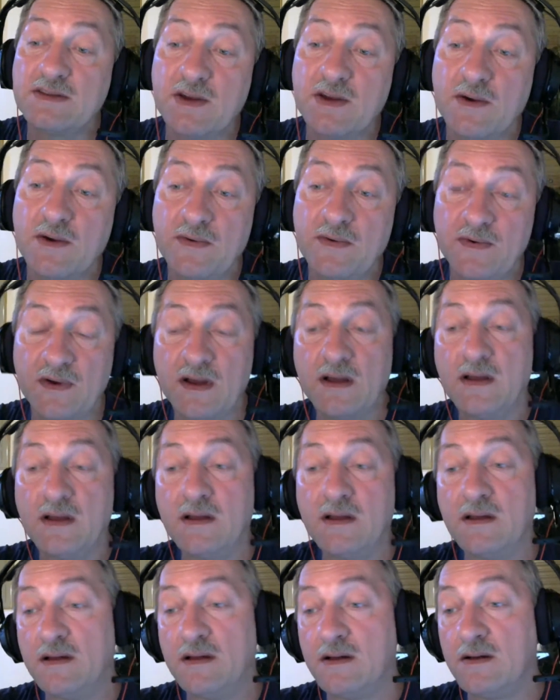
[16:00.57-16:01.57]
of
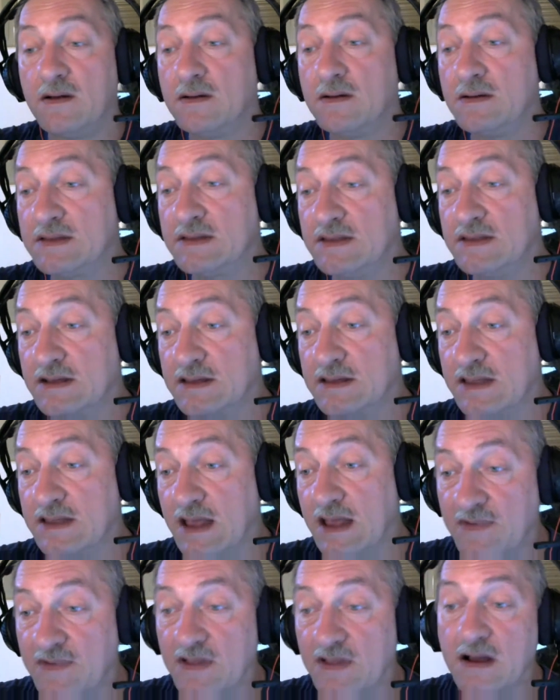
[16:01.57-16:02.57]

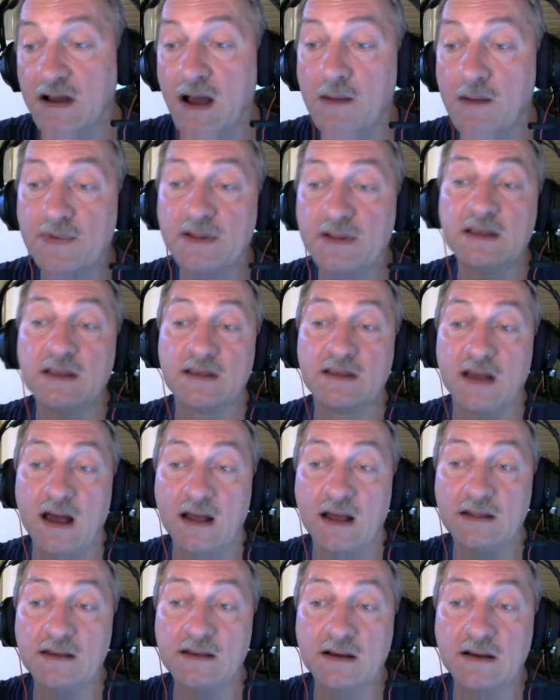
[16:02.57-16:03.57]
successful companies,
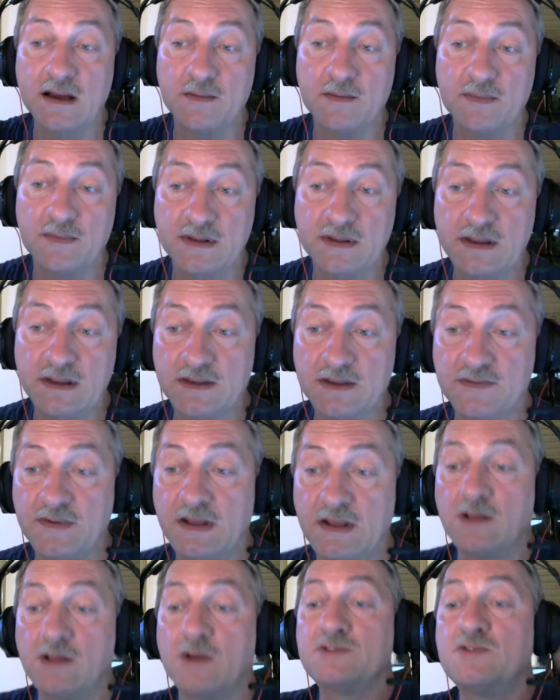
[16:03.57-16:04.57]
other companies,
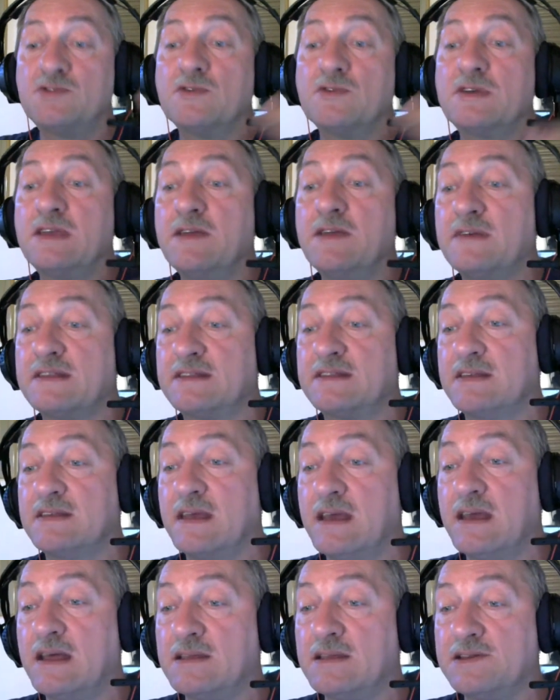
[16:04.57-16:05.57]
will also give us
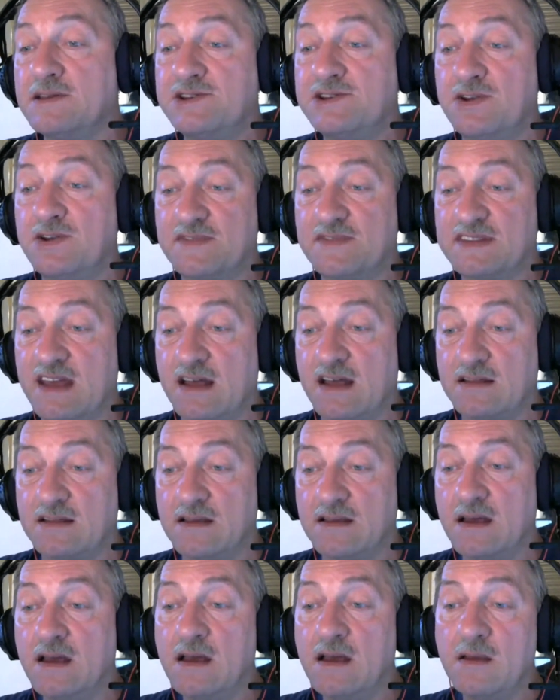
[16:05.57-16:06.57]
energy of
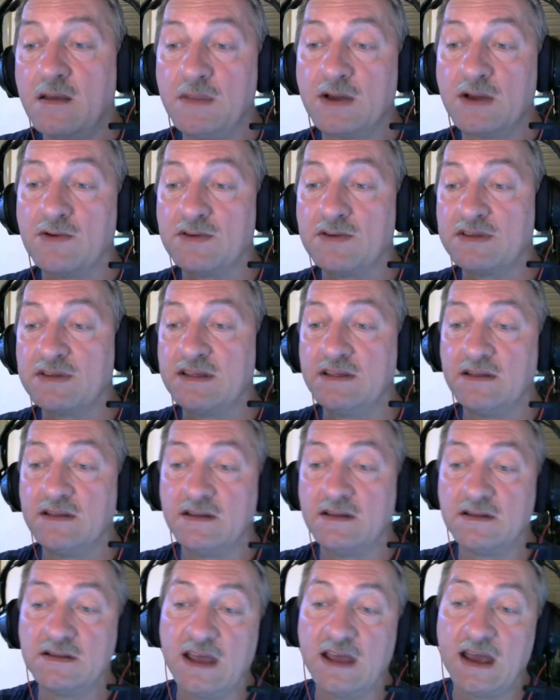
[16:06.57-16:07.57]
sun because
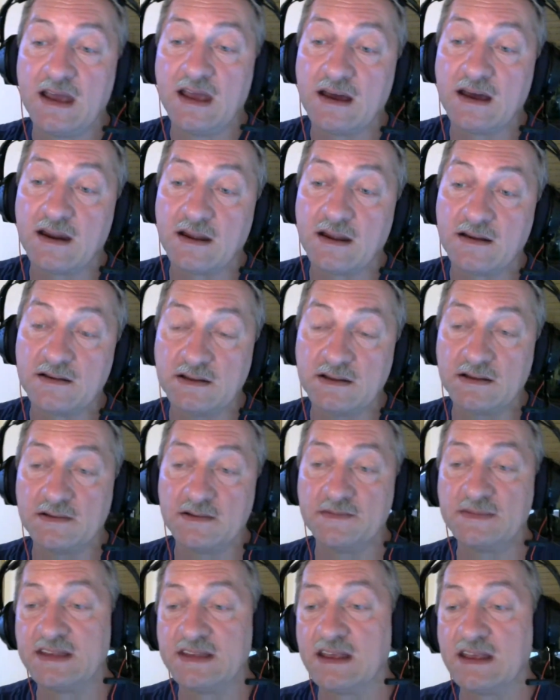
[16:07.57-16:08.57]
they are
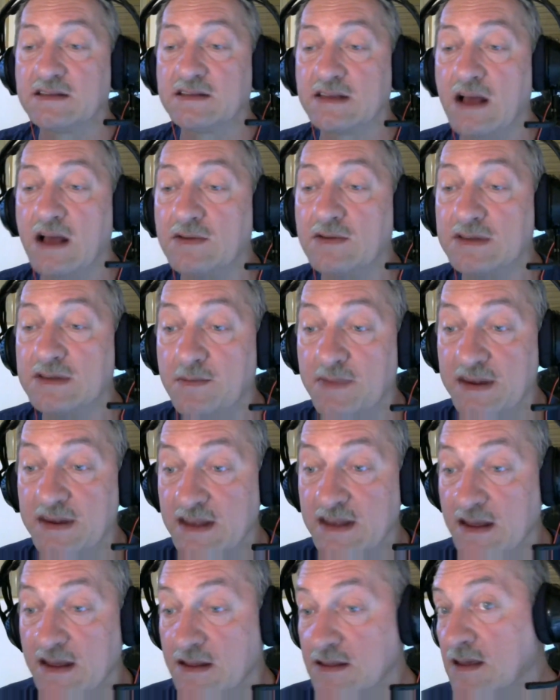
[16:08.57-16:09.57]
six house
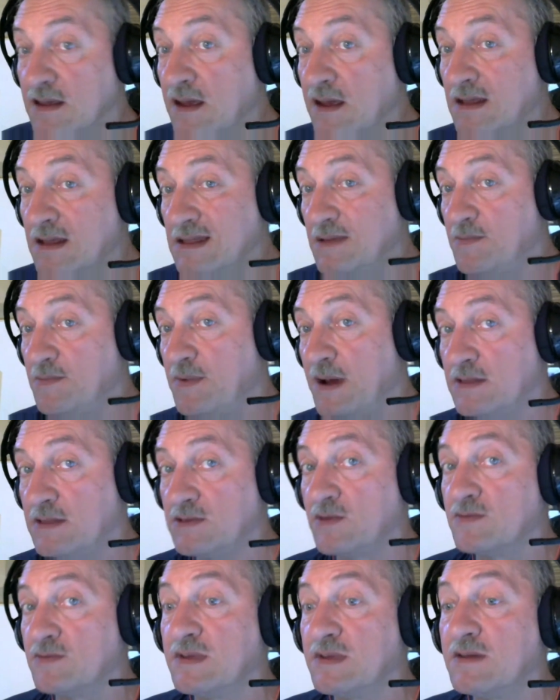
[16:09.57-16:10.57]
represent the part
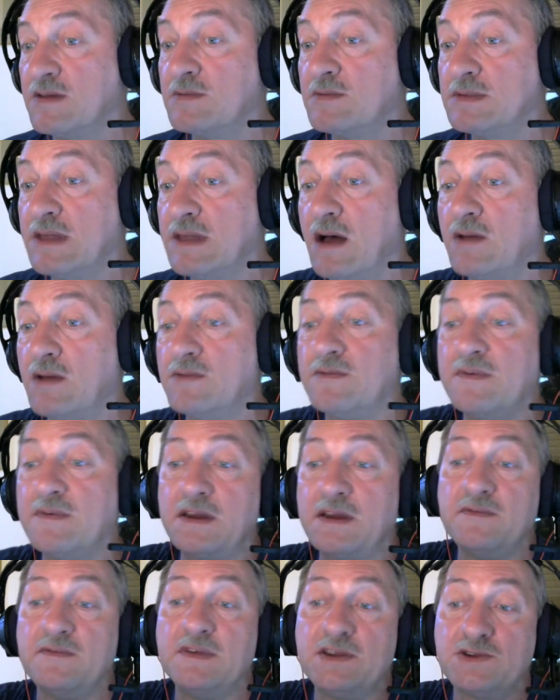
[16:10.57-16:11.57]
of town
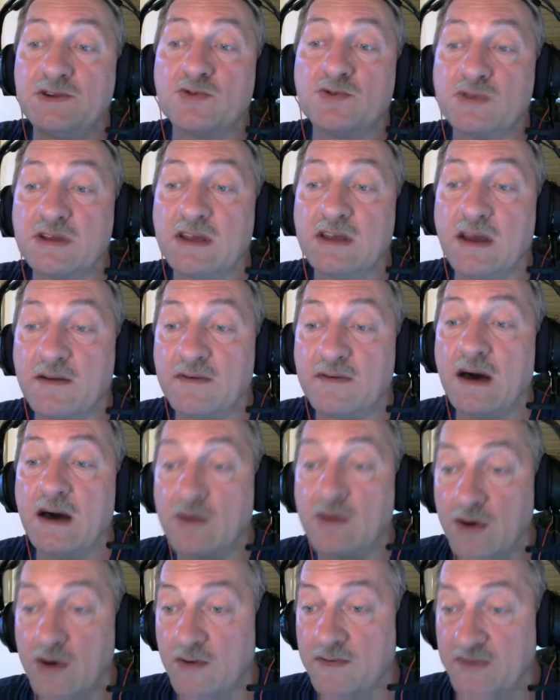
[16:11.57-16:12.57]
where we should have
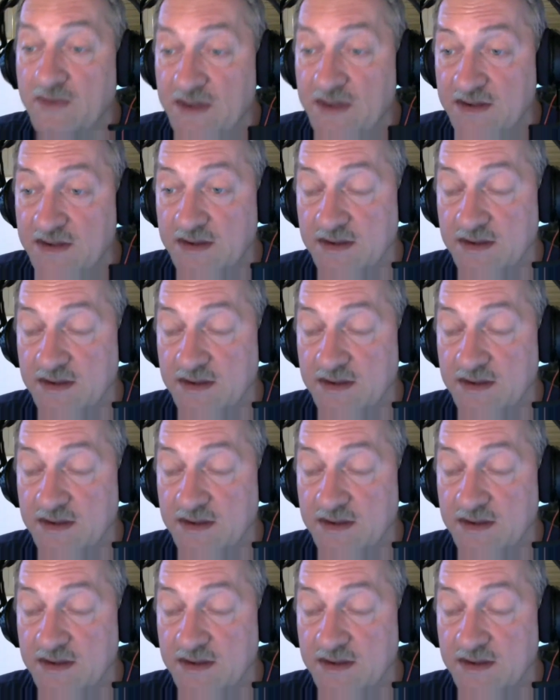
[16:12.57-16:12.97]
our office.